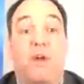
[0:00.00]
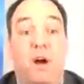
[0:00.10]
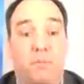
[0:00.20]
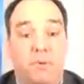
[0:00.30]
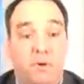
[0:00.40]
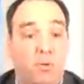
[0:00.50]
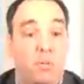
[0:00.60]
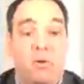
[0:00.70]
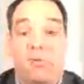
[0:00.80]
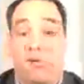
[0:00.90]
hump.
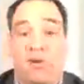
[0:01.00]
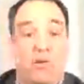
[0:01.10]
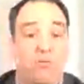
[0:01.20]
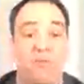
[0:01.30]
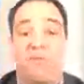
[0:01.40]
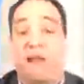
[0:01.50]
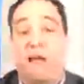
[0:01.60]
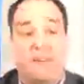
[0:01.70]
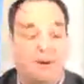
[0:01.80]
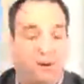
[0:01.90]
We'll be over the curve. We've
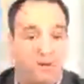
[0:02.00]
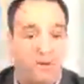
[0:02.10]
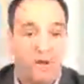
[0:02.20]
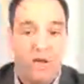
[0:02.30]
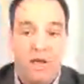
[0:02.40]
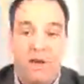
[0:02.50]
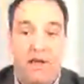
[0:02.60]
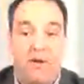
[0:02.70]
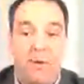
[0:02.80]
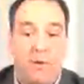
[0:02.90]
flattened the curve. And
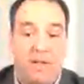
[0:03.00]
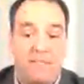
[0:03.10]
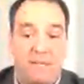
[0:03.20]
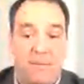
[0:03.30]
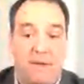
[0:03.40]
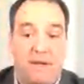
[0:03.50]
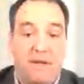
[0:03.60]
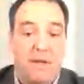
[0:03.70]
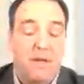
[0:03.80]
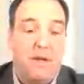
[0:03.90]
I don't know when that's coming.
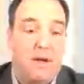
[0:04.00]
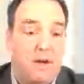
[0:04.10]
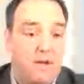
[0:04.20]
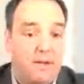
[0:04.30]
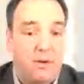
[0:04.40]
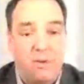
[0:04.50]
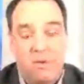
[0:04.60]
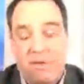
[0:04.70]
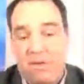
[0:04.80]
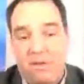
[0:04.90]

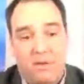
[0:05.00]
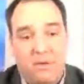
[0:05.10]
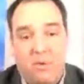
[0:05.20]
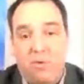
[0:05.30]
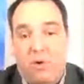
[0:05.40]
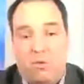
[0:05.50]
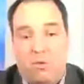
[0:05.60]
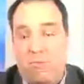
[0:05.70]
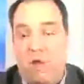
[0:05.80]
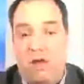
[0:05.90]
Who knows?
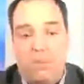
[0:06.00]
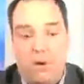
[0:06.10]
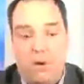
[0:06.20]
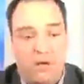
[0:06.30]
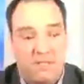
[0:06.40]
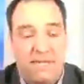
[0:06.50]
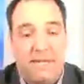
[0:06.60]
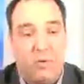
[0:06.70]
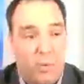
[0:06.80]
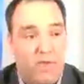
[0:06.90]
I'm not going to
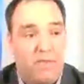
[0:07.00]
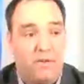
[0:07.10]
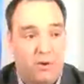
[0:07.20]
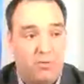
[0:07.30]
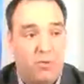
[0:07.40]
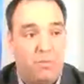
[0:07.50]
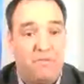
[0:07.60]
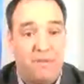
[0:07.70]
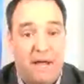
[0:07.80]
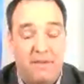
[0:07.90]
prognosticate on when the curve will be
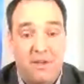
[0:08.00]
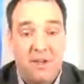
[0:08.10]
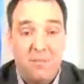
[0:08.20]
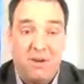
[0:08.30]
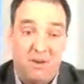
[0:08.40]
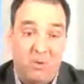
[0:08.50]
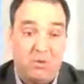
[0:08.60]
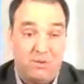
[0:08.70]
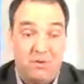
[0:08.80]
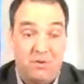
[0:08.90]
flattened, but I know I